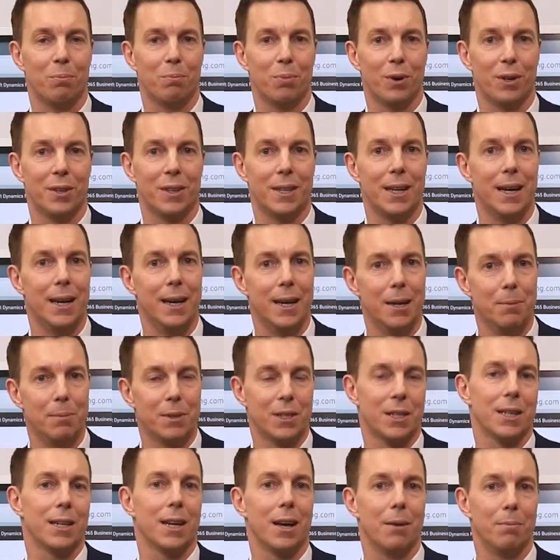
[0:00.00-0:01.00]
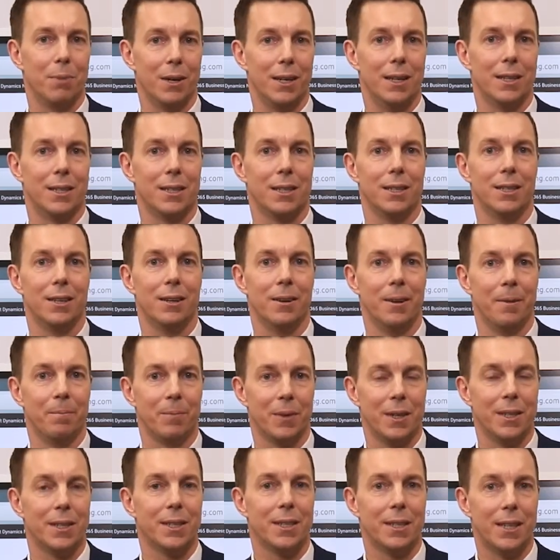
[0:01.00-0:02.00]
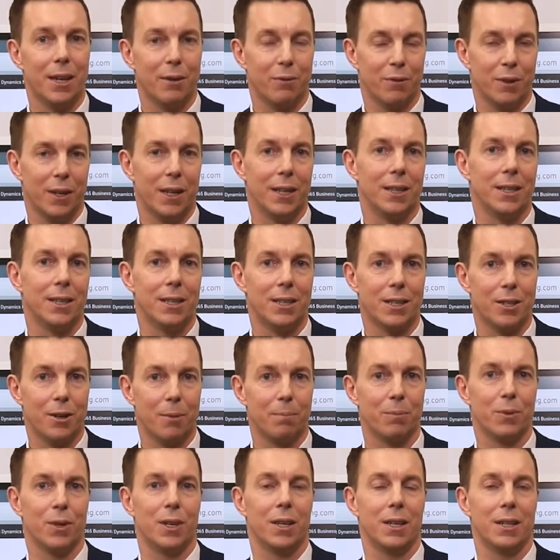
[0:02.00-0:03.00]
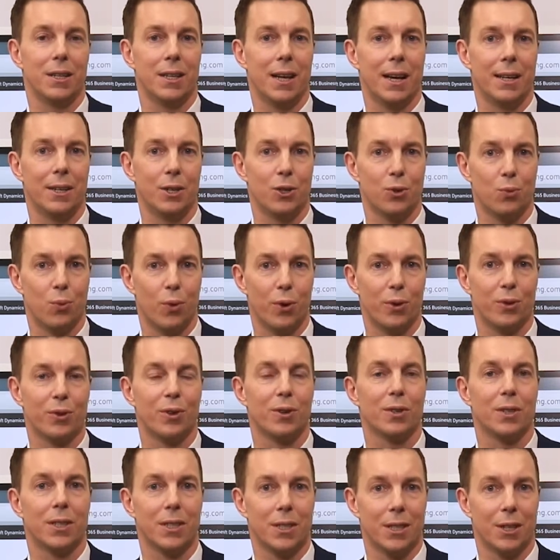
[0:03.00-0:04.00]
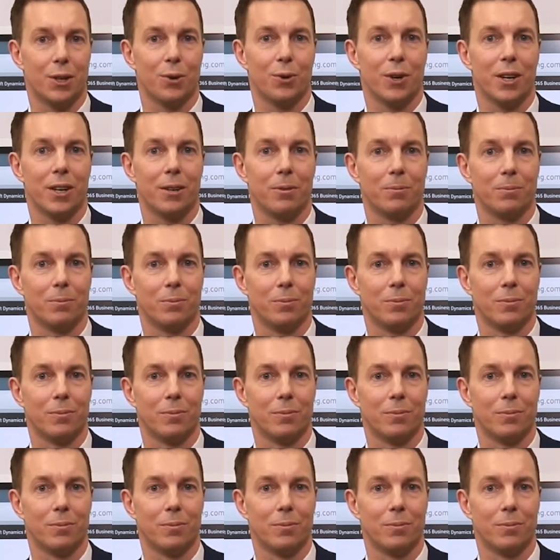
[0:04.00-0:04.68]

but the limited liability is definitely something that is worth considering.